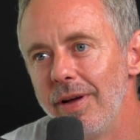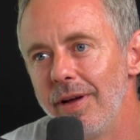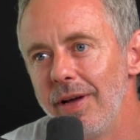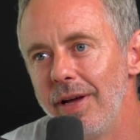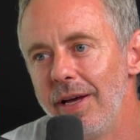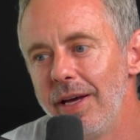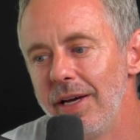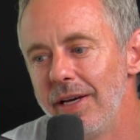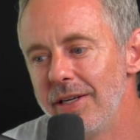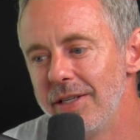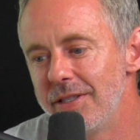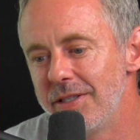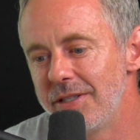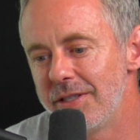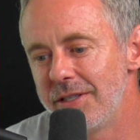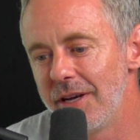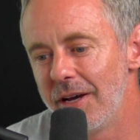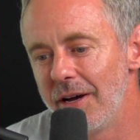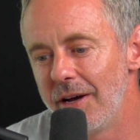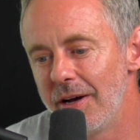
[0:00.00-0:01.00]

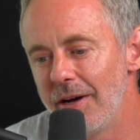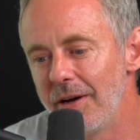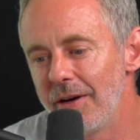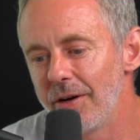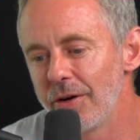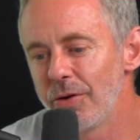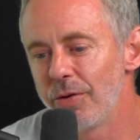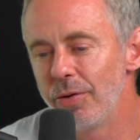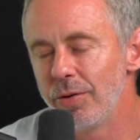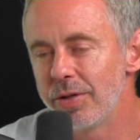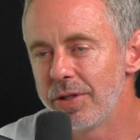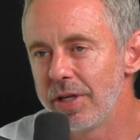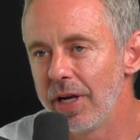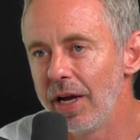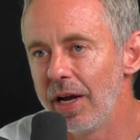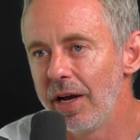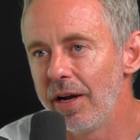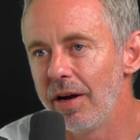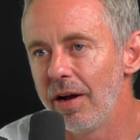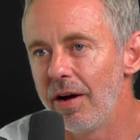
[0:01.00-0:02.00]
his
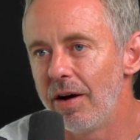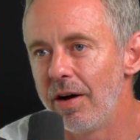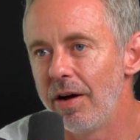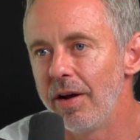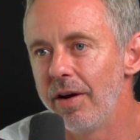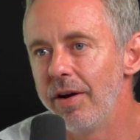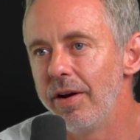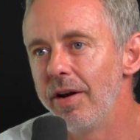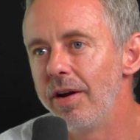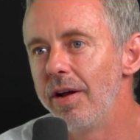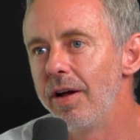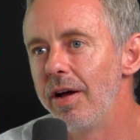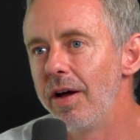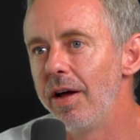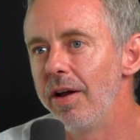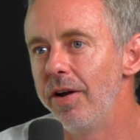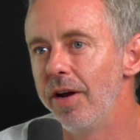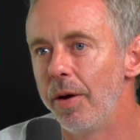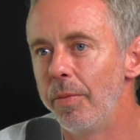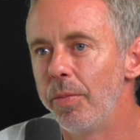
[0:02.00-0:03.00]
crusade on
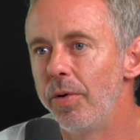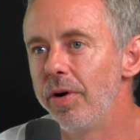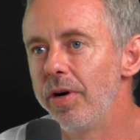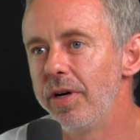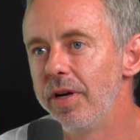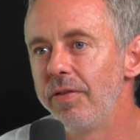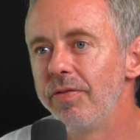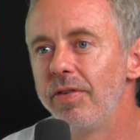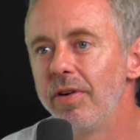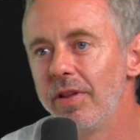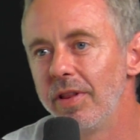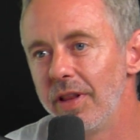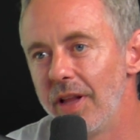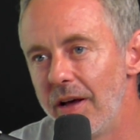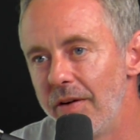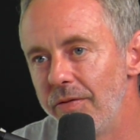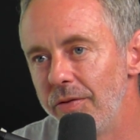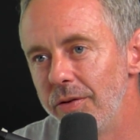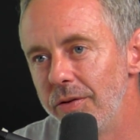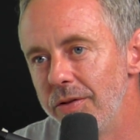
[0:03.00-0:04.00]
a number of different
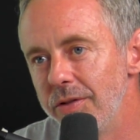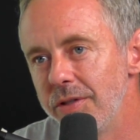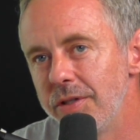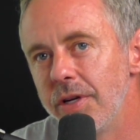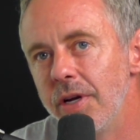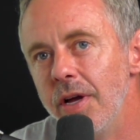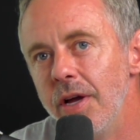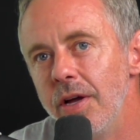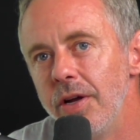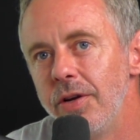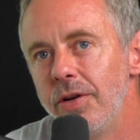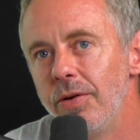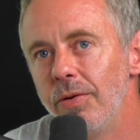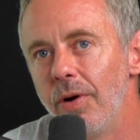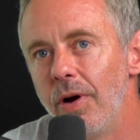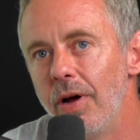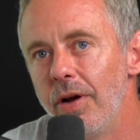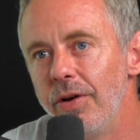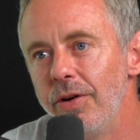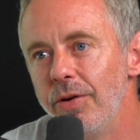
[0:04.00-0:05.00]
levels to
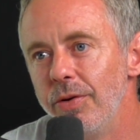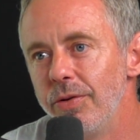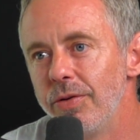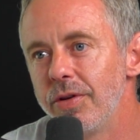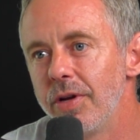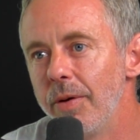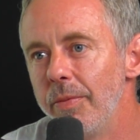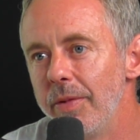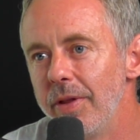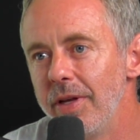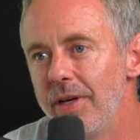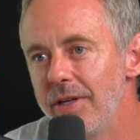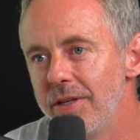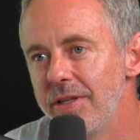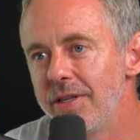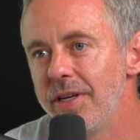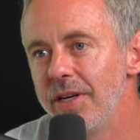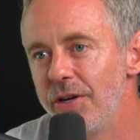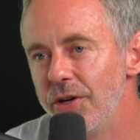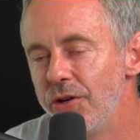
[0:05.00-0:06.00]
undo some of
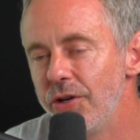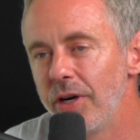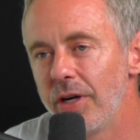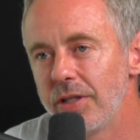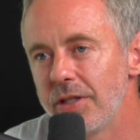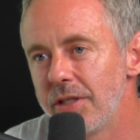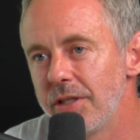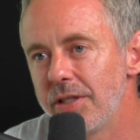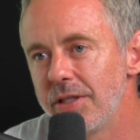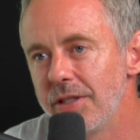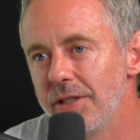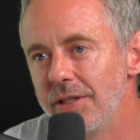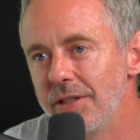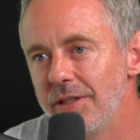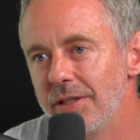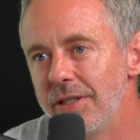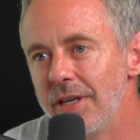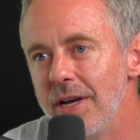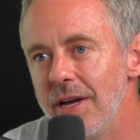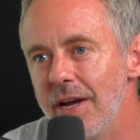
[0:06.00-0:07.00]
these
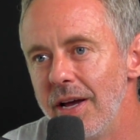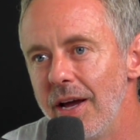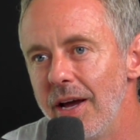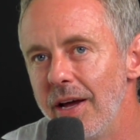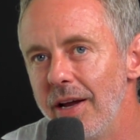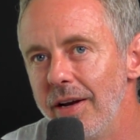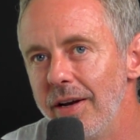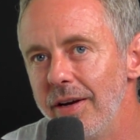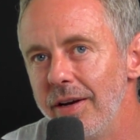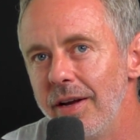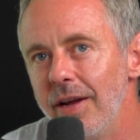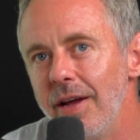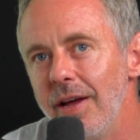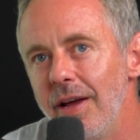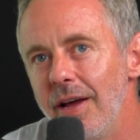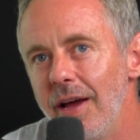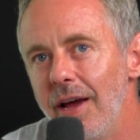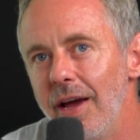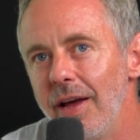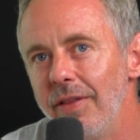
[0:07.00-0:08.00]
injustices, and
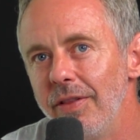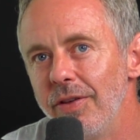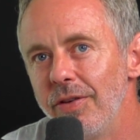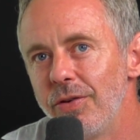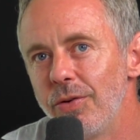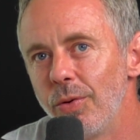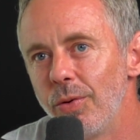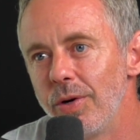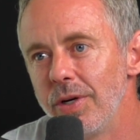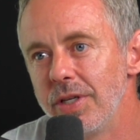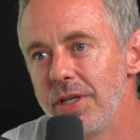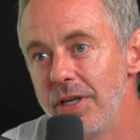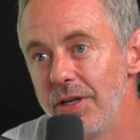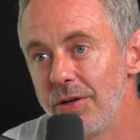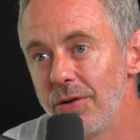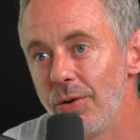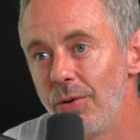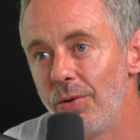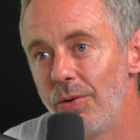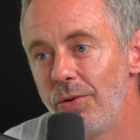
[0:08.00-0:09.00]
the stories he
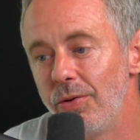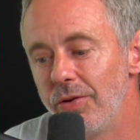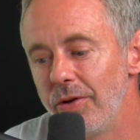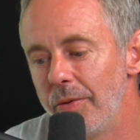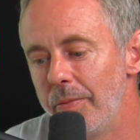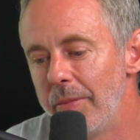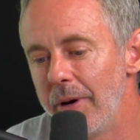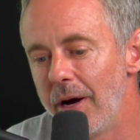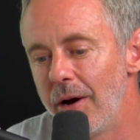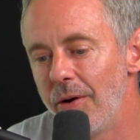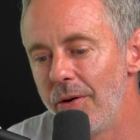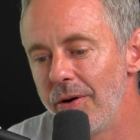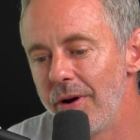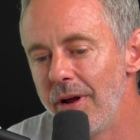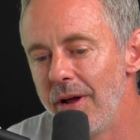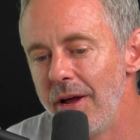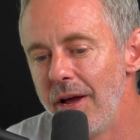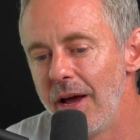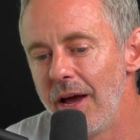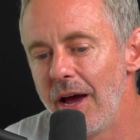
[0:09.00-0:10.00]
told about
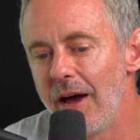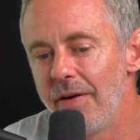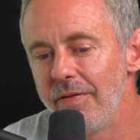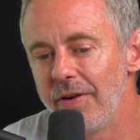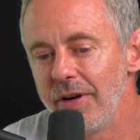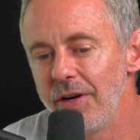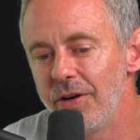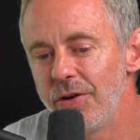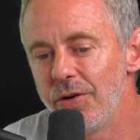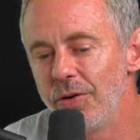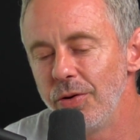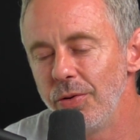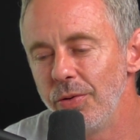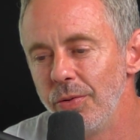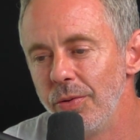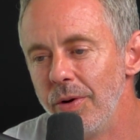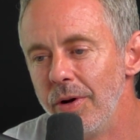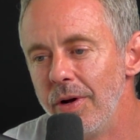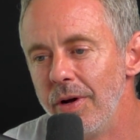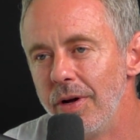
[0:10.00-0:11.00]
having
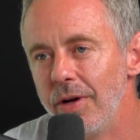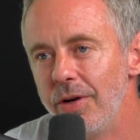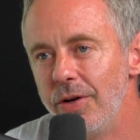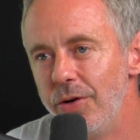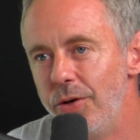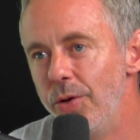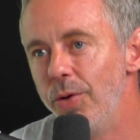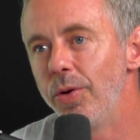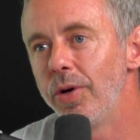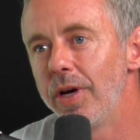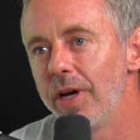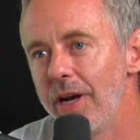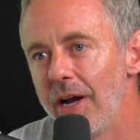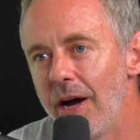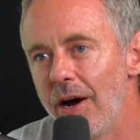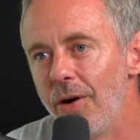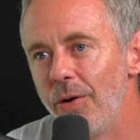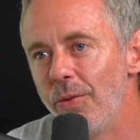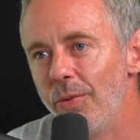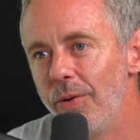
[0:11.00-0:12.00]
to duke it
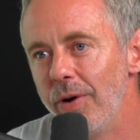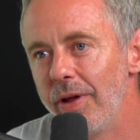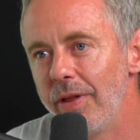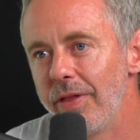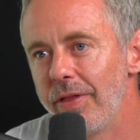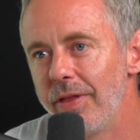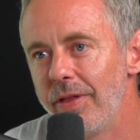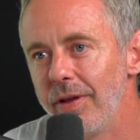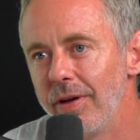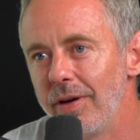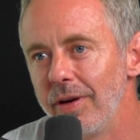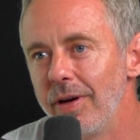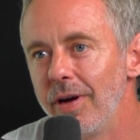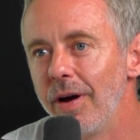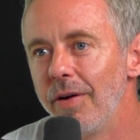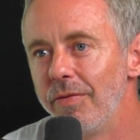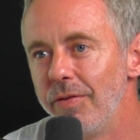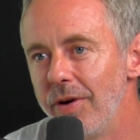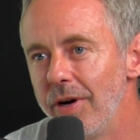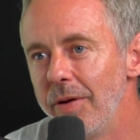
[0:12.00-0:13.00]
out with the
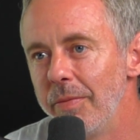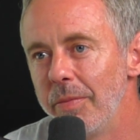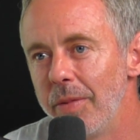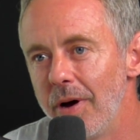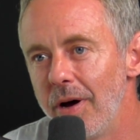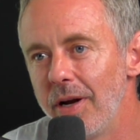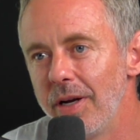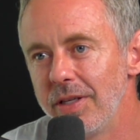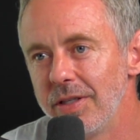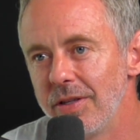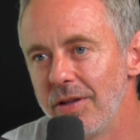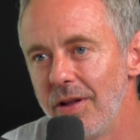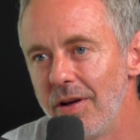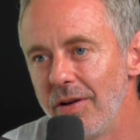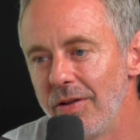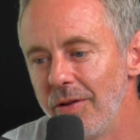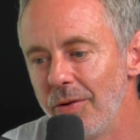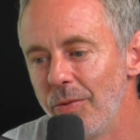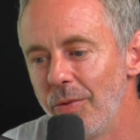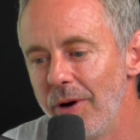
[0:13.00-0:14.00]
governing bodies
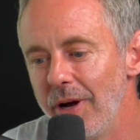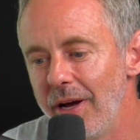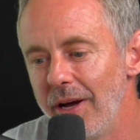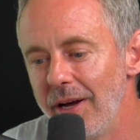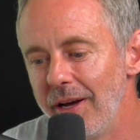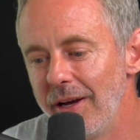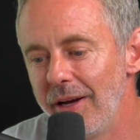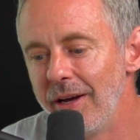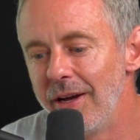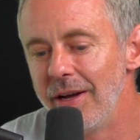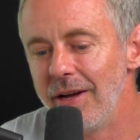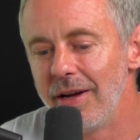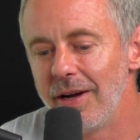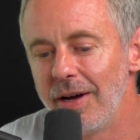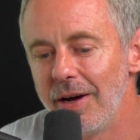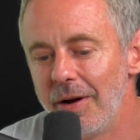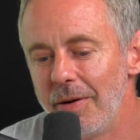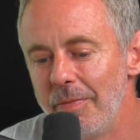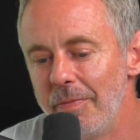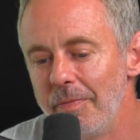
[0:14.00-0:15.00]
along the way.
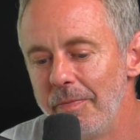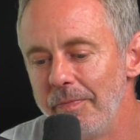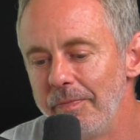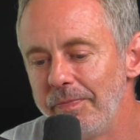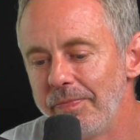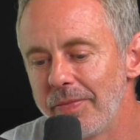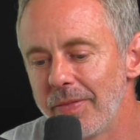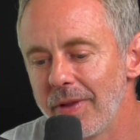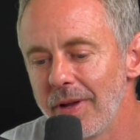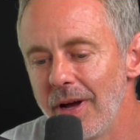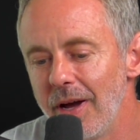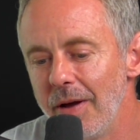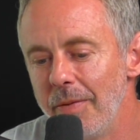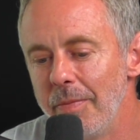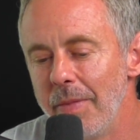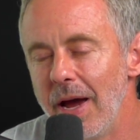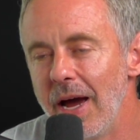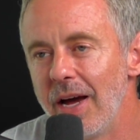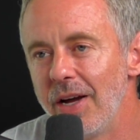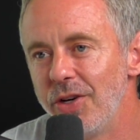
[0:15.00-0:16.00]
I
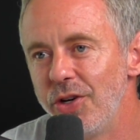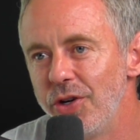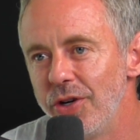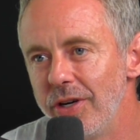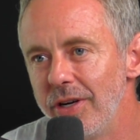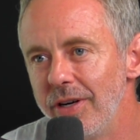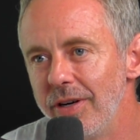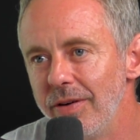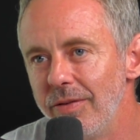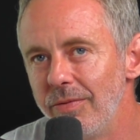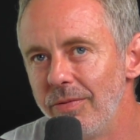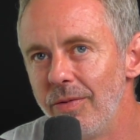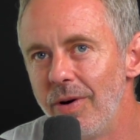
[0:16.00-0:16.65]
imagine